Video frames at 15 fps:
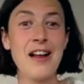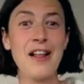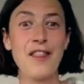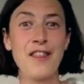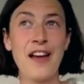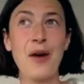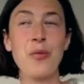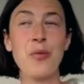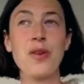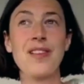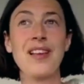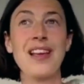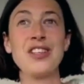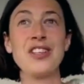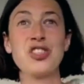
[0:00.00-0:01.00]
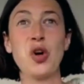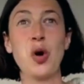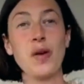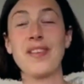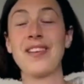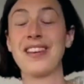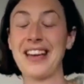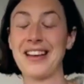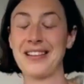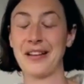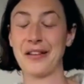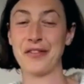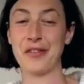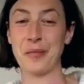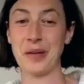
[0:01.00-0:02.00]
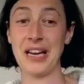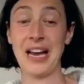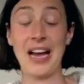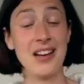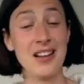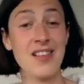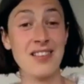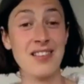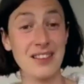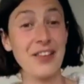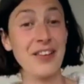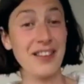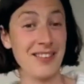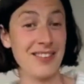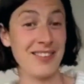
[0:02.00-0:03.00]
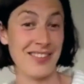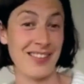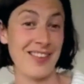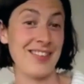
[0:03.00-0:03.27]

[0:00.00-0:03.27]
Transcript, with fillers: that was intoxicating for me, and it still is to this